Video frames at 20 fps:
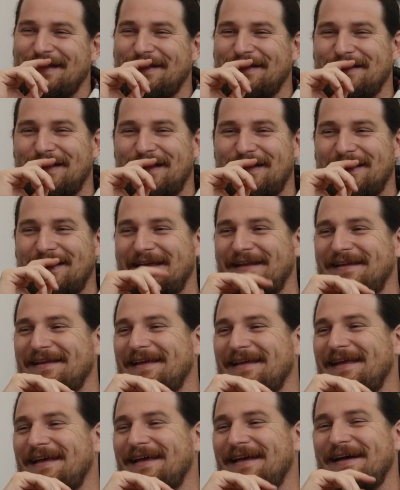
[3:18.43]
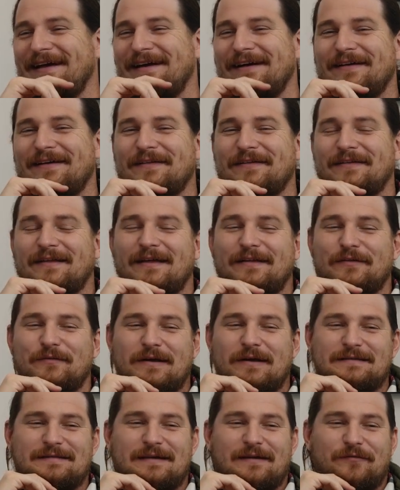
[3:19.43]
Not yet. Not the
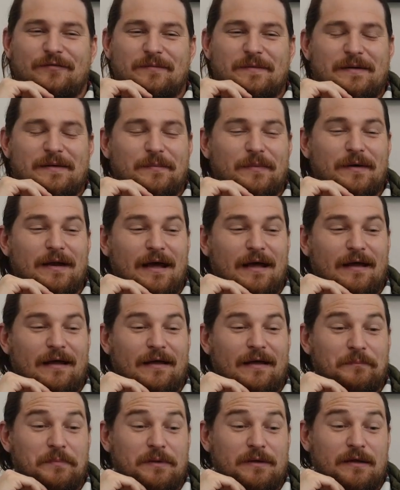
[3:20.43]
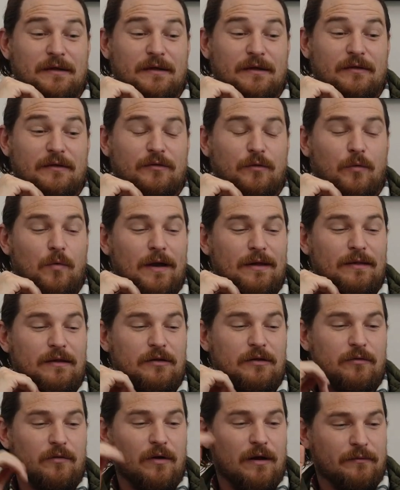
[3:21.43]
right time for me. But the way that
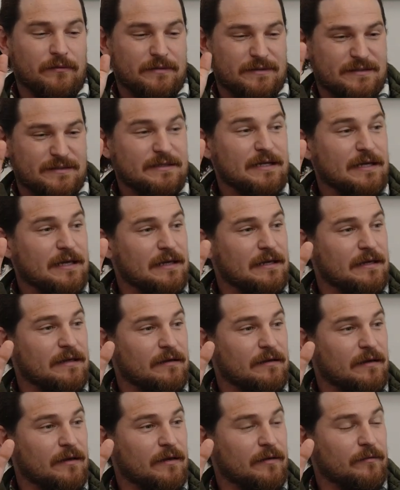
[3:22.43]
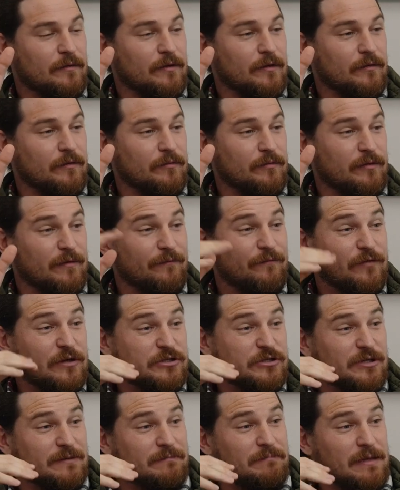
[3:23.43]
you were able to see the
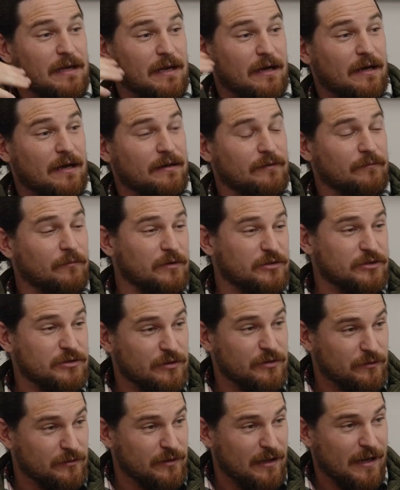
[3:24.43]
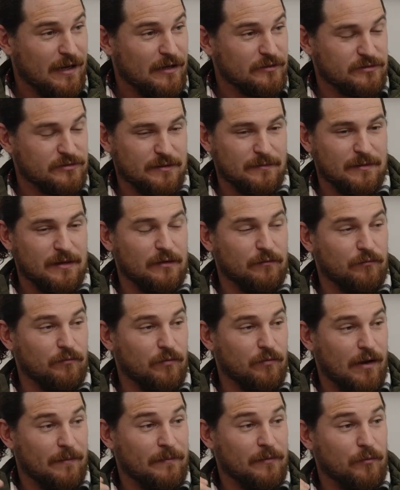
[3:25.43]
vision beyond what you do with the house. I mean,
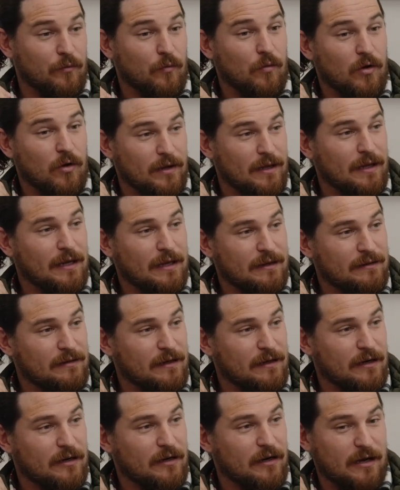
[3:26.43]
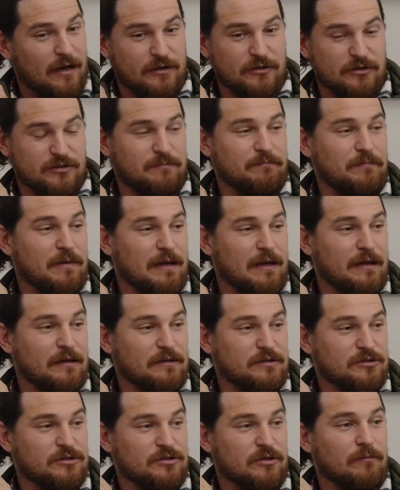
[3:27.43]
I remember walking in there and just being
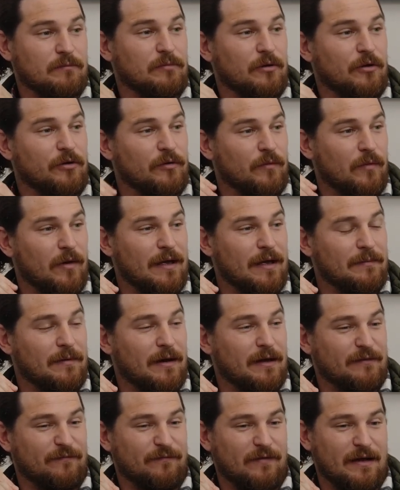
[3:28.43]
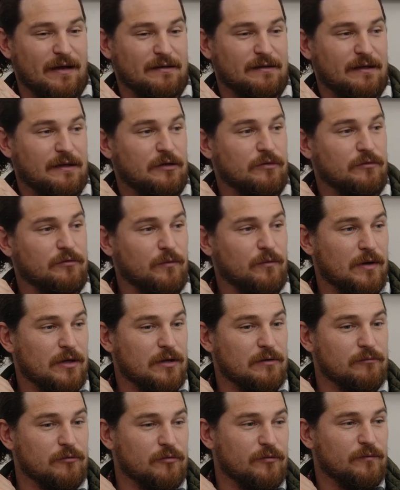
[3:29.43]
so blown away by the fact that the way
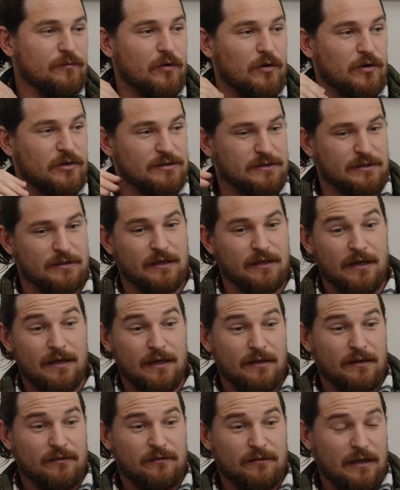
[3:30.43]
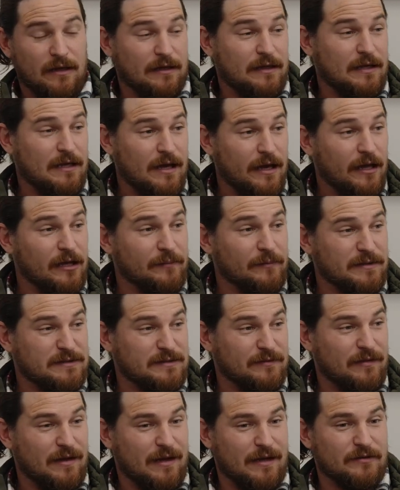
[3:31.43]
you moved walls and the key elements
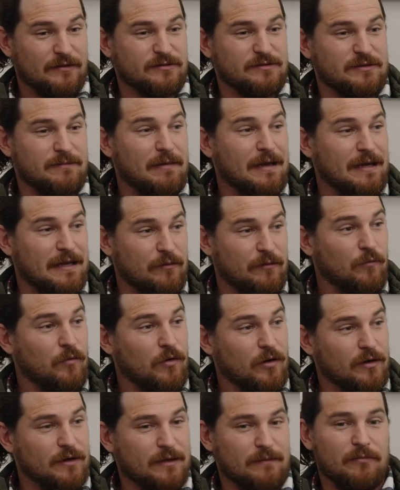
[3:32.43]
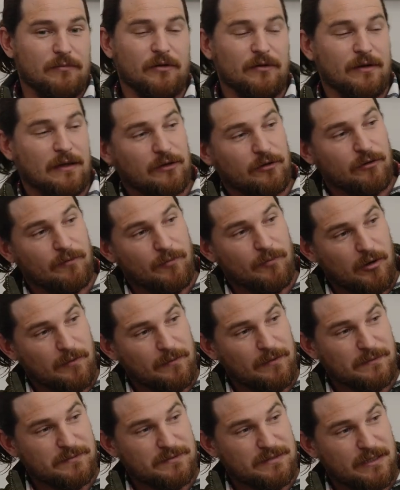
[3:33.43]
of the house to make it work, and building that little
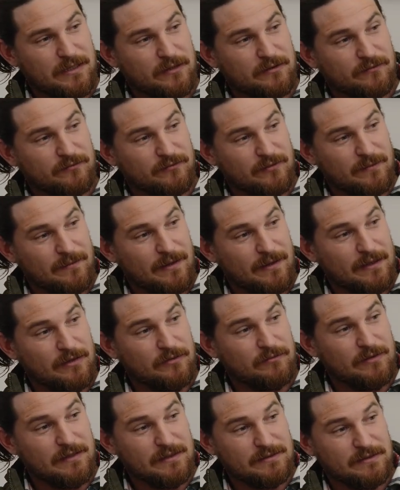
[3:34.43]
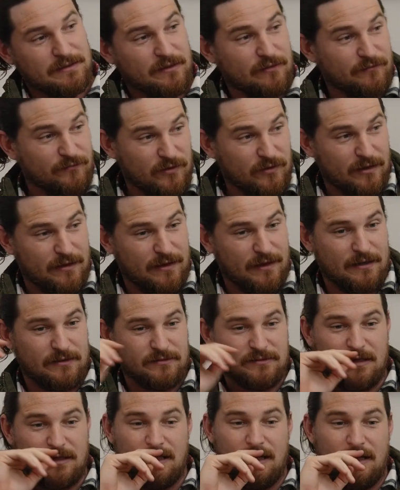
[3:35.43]
apartment upstairs for somebody who needs it in the front of the
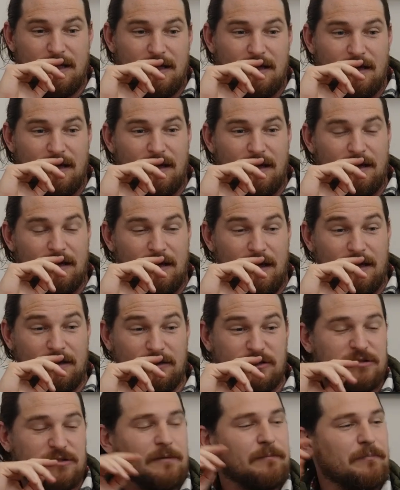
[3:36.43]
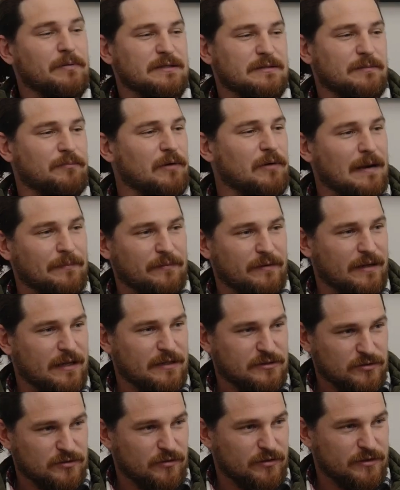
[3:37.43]
house, and just the piece of property that
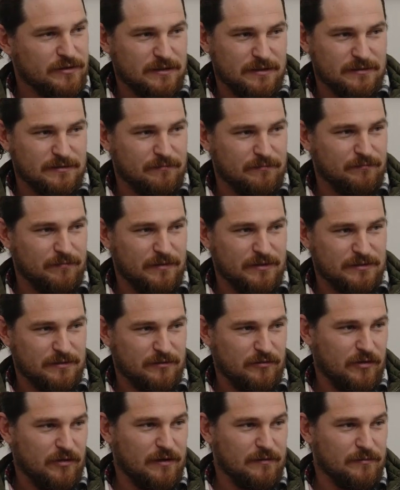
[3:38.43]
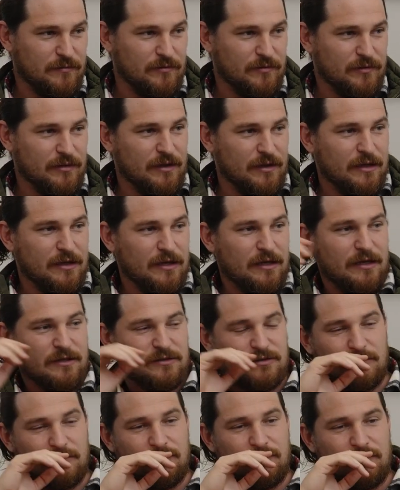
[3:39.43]
it's on is incredible.
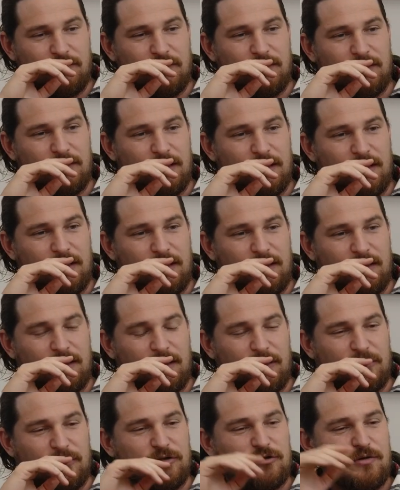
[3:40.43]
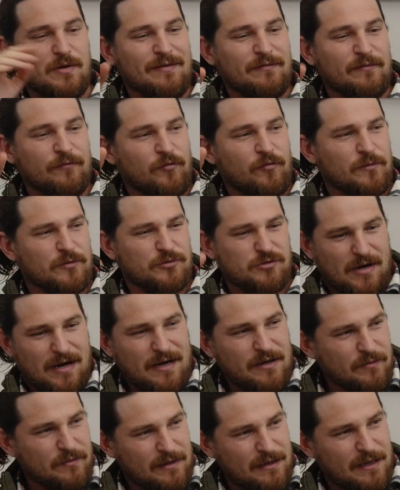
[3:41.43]
So, did you have any formal
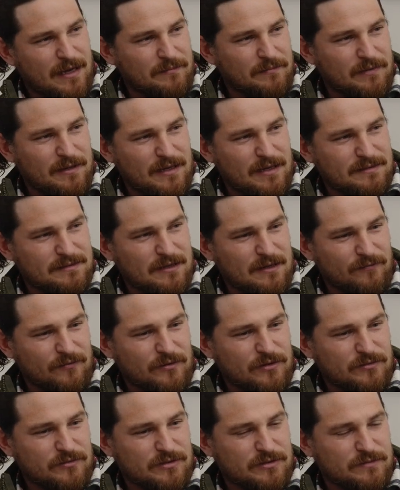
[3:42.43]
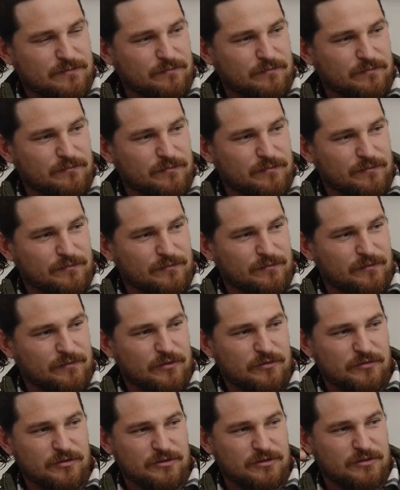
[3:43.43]
training when it came to that stuff, or you just
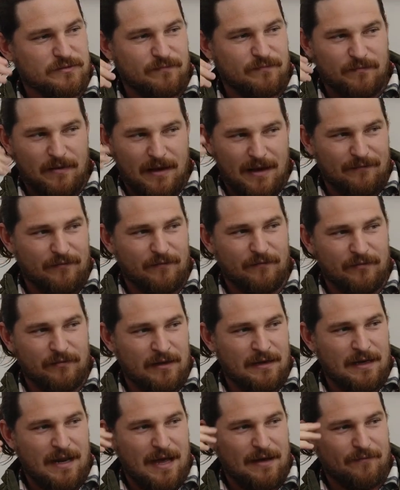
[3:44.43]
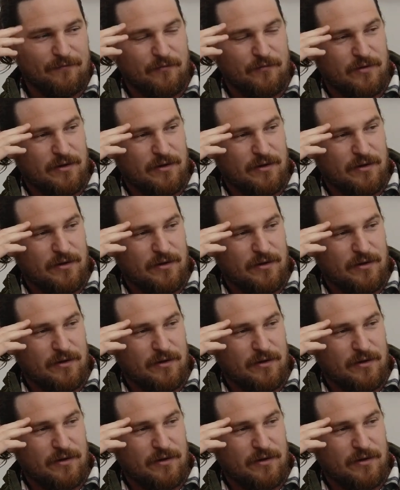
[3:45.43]
have the knack for